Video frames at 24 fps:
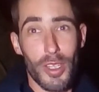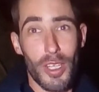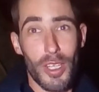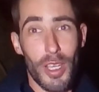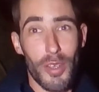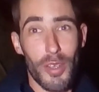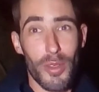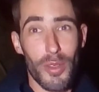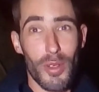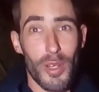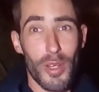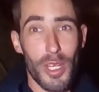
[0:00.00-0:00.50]

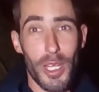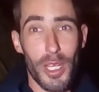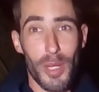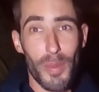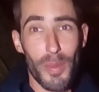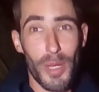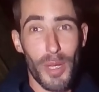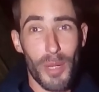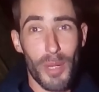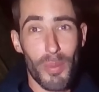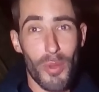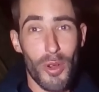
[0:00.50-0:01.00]
tell you a
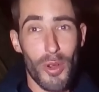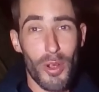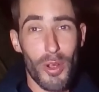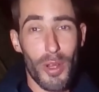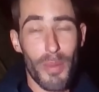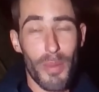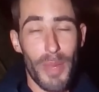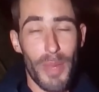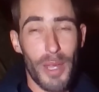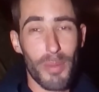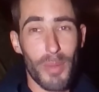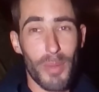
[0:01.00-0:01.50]
little bit
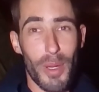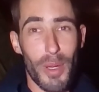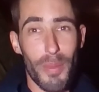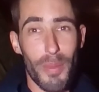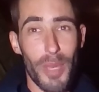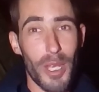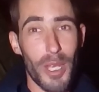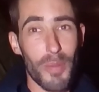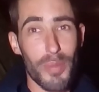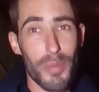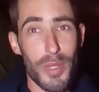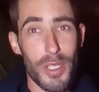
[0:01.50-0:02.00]
more about my
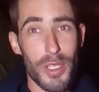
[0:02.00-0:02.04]
bait